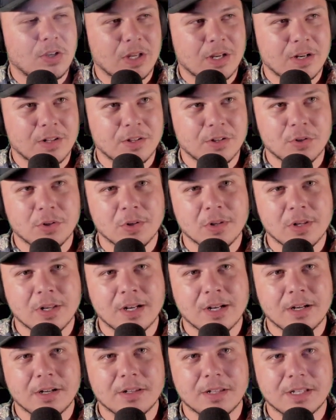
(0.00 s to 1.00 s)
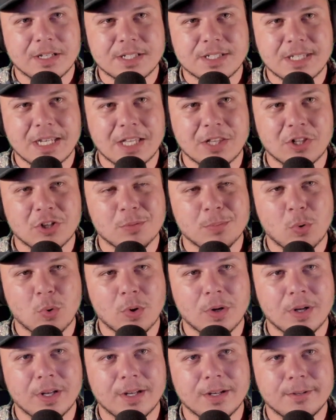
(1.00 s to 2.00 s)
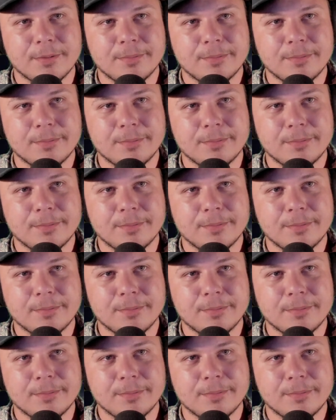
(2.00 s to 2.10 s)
got a little like sailor boy